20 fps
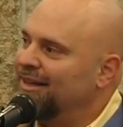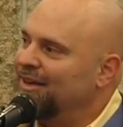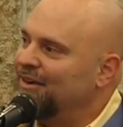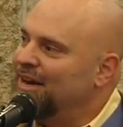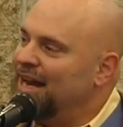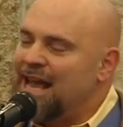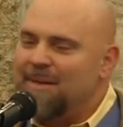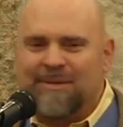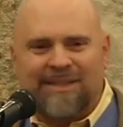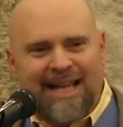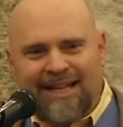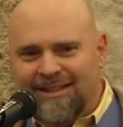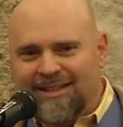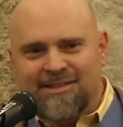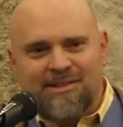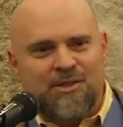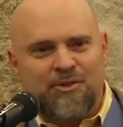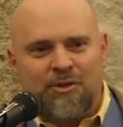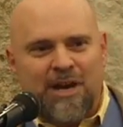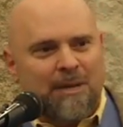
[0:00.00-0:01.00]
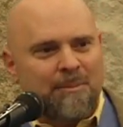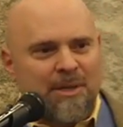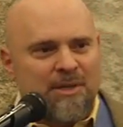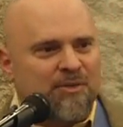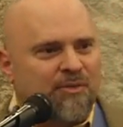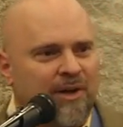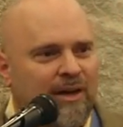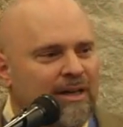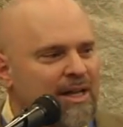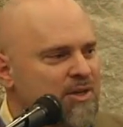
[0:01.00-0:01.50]
Right? I mean, that doesn't strike me
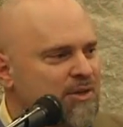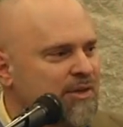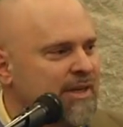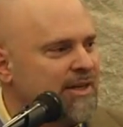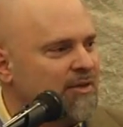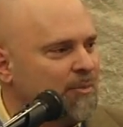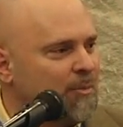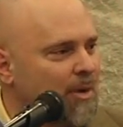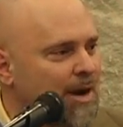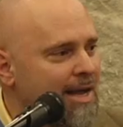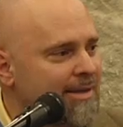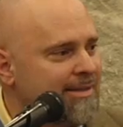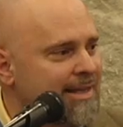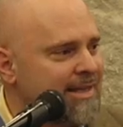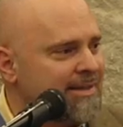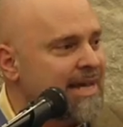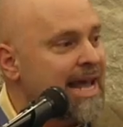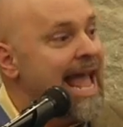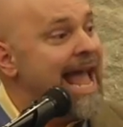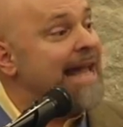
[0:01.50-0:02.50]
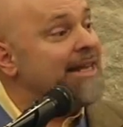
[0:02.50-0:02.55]
as fair legislative process.